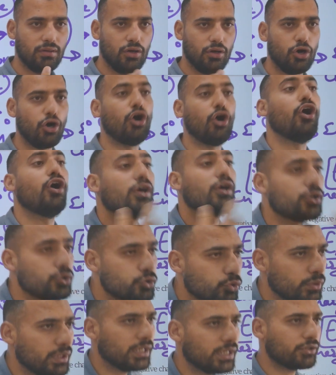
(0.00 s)
or
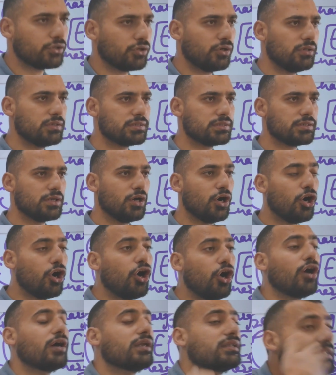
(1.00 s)
2 electrons
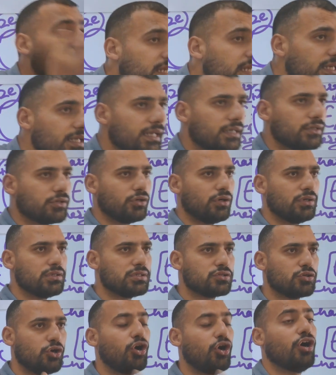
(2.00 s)
or 3
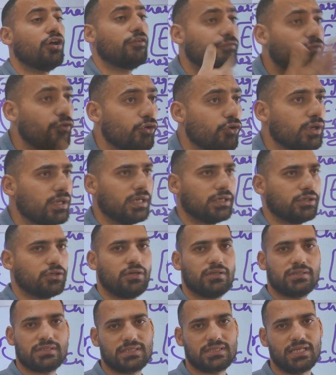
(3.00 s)
electrons or 4
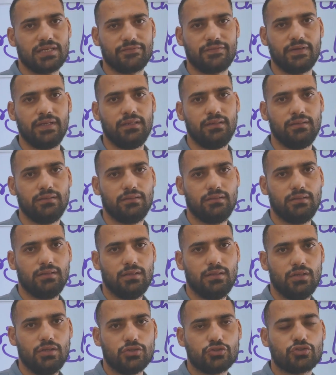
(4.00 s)
electrons. Is that fine?
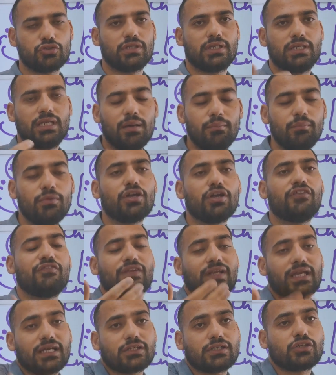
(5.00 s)
So the number of
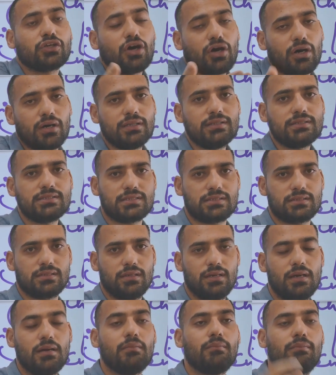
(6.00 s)
electrons
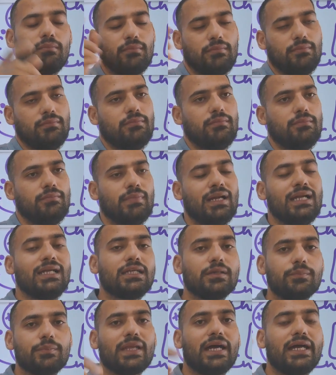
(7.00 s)

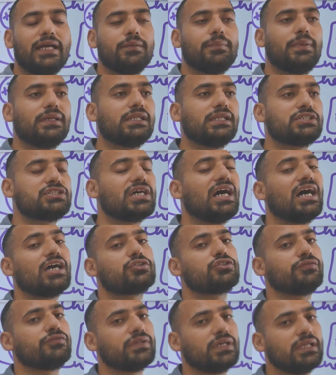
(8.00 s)
multiplied by the
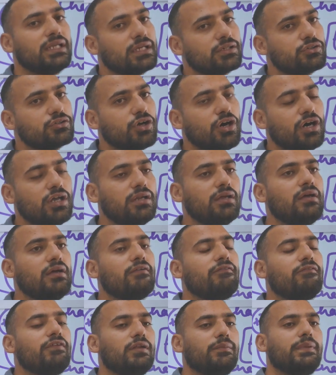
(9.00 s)
charge of the electron
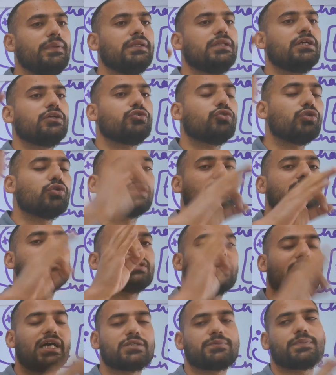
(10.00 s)
will be the total
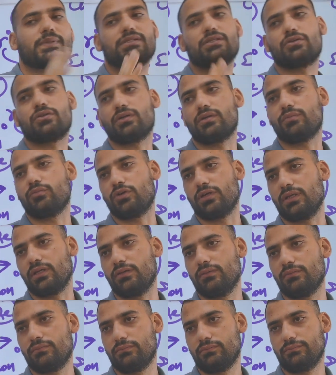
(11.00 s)
charge present on a body.
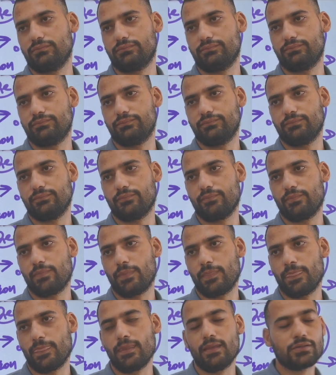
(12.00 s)

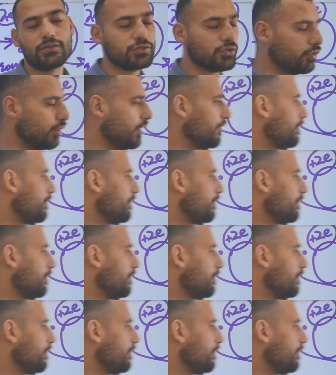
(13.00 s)
So if